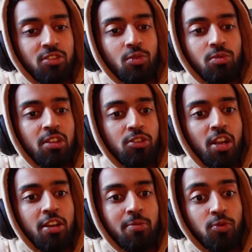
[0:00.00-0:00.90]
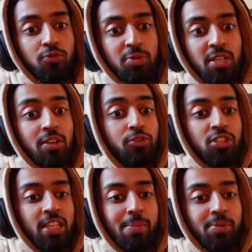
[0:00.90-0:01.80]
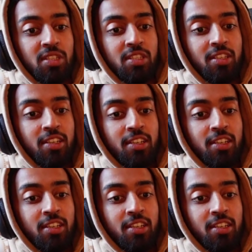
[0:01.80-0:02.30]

So they're trying to improve themselves just to get pussy.